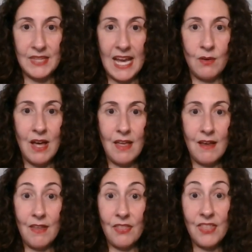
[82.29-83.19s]
Now,
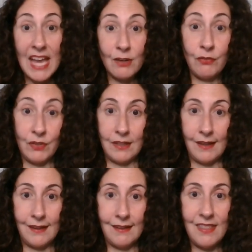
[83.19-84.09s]

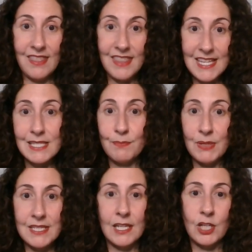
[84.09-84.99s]
thankfully, this
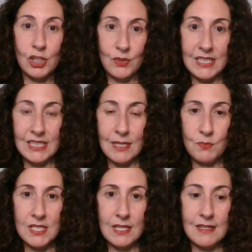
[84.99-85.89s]
particular
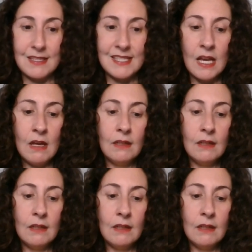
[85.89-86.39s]
eclipse is